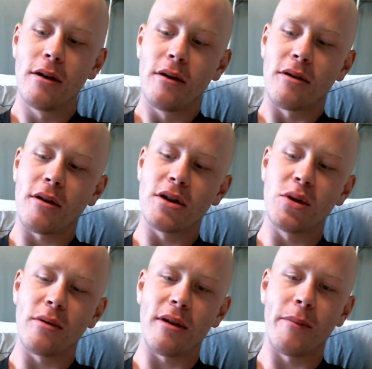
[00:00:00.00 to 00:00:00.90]
start
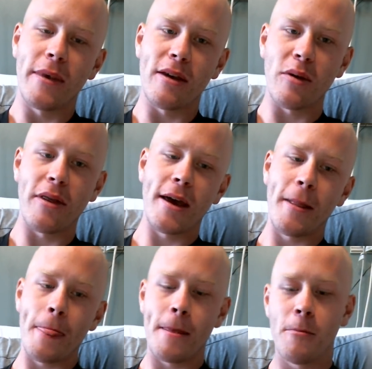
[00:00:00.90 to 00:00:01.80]
doing some things with
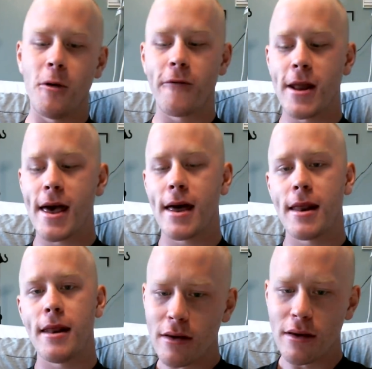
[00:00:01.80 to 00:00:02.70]
it, moving
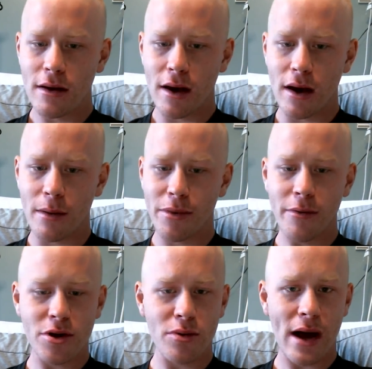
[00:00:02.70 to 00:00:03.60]
ahead. Pretty
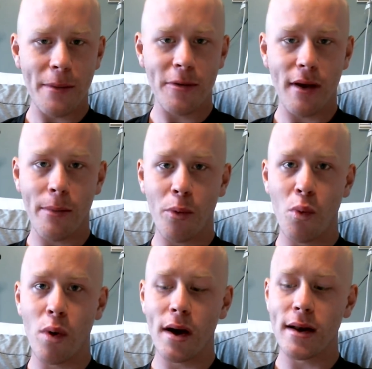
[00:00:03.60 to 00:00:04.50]
much wraps up
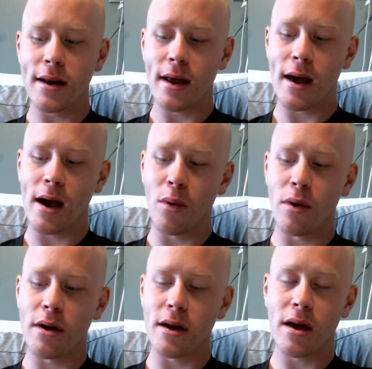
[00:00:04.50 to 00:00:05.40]
what I
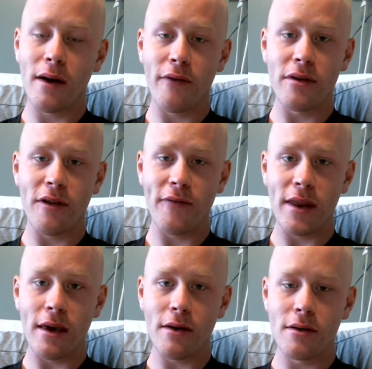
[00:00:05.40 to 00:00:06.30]
wanted to cover in this
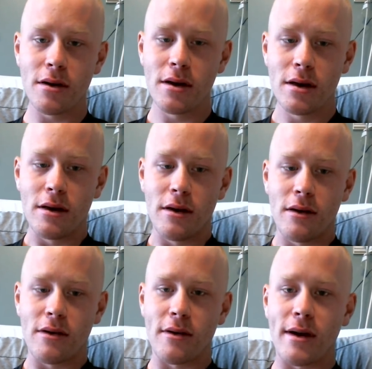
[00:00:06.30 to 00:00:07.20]
video.
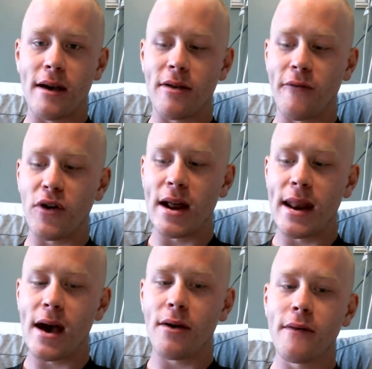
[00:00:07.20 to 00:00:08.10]
So as of right
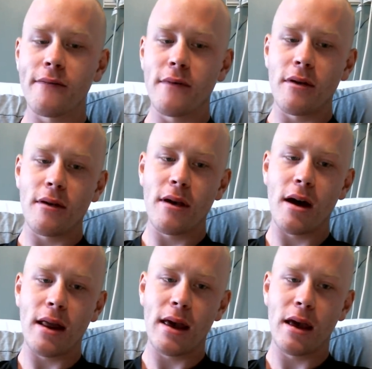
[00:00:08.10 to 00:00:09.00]
now,
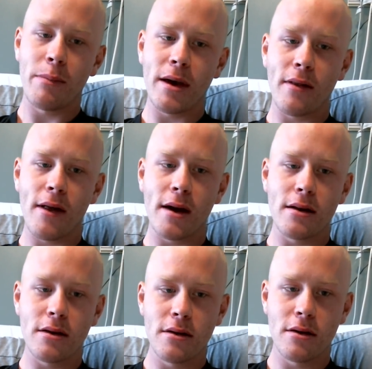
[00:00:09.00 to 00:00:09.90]
got a PICC
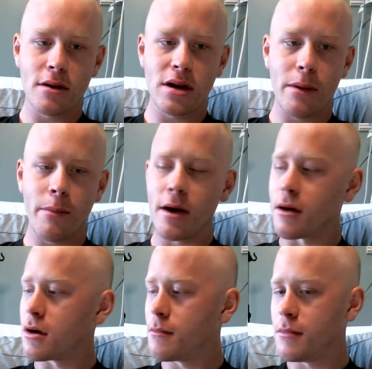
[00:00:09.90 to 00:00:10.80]
line hooked up in my
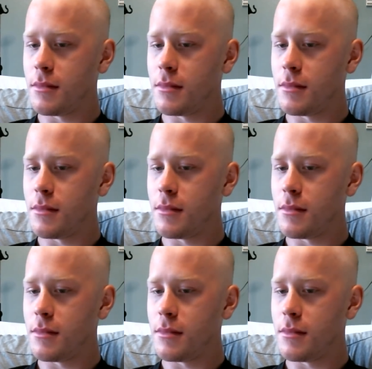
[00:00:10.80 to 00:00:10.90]
arm,